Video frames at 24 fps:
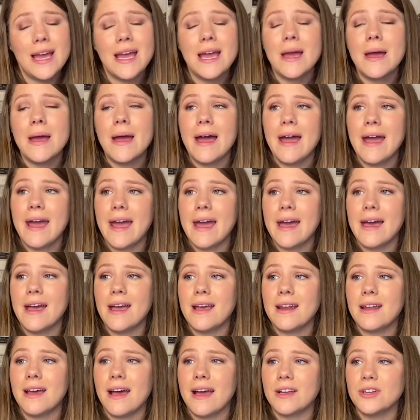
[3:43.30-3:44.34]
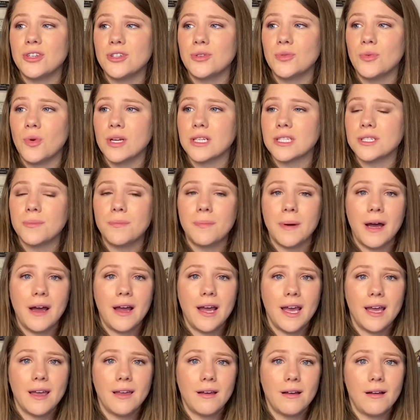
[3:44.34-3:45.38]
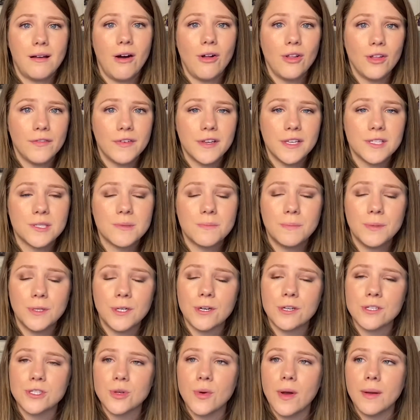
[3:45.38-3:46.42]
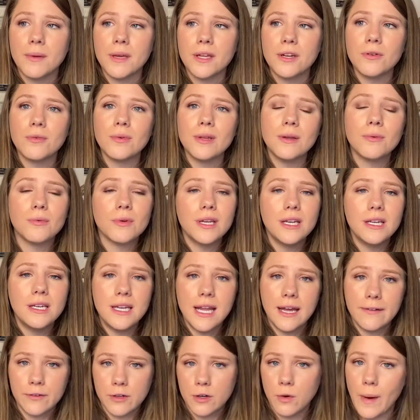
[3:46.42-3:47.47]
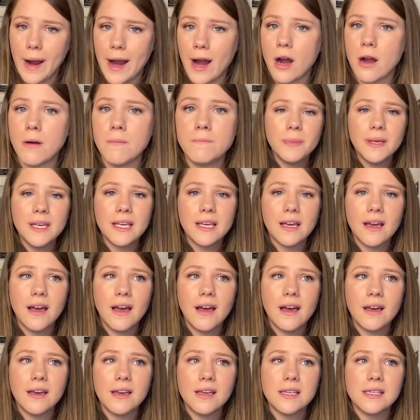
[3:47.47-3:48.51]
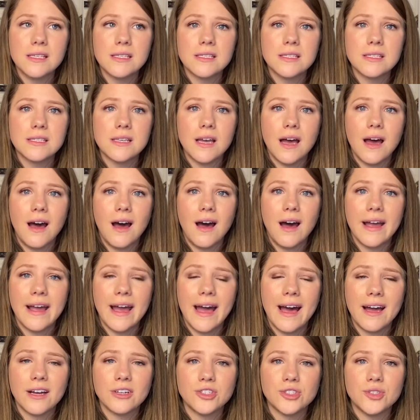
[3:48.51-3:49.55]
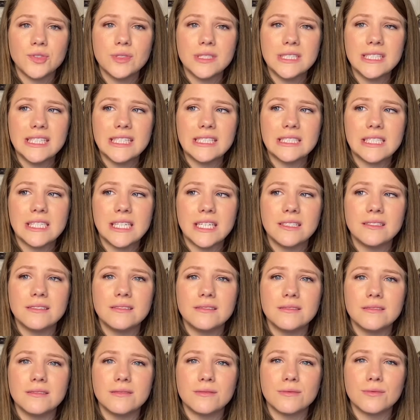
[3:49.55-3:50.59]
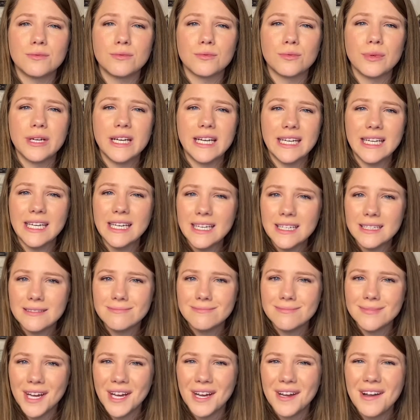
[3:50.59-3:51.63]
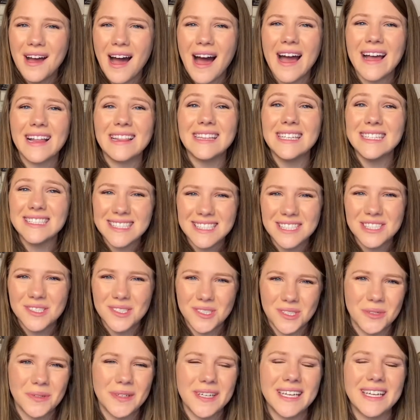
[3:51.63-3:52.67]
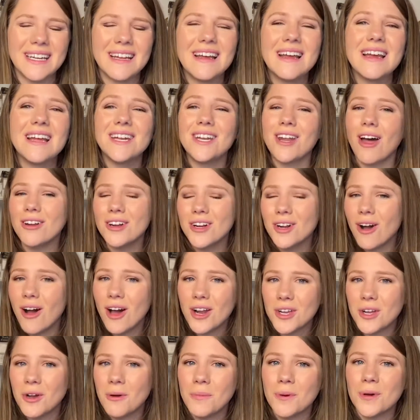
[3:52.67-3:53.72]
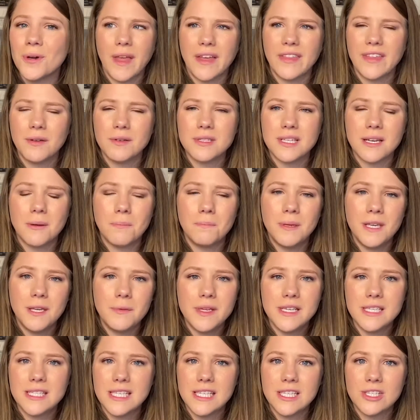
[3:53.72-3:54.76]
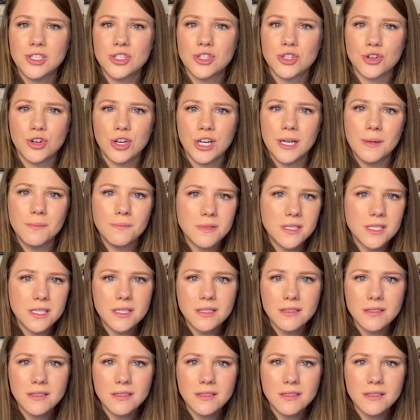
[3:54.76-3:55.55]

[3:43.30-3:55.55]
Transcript: and I do want to buy all of his books. So I'm gonna reread Neverwhere because I actually didn't read it. I listened to it, not an audiobook. I think it was like a BBC script